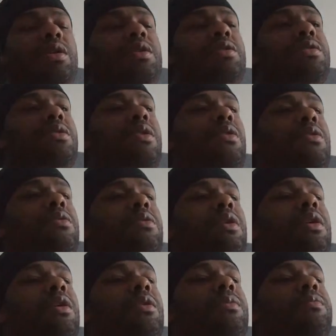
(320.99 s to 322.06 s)

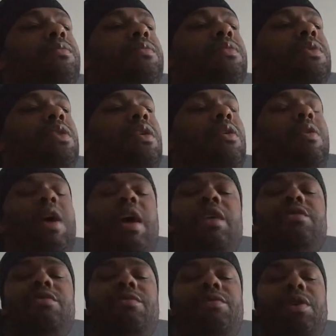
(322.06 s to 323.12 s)
So
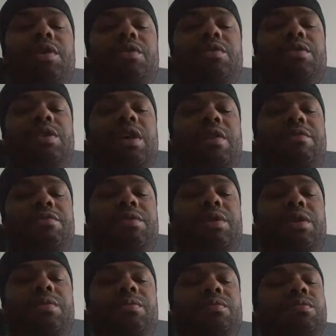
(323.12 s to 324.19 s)
extroverts
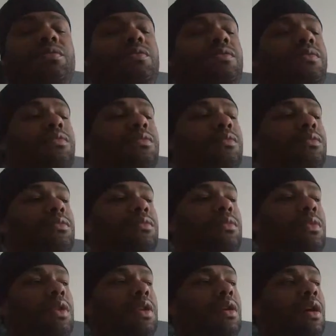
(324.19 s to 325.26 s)
definitely
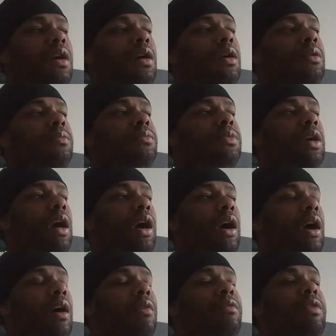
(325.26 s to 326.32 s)

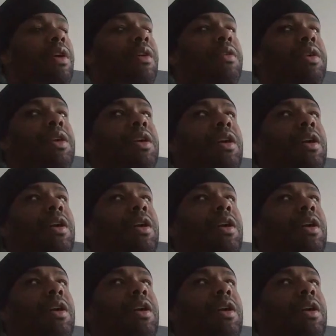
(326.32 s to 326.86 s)
are very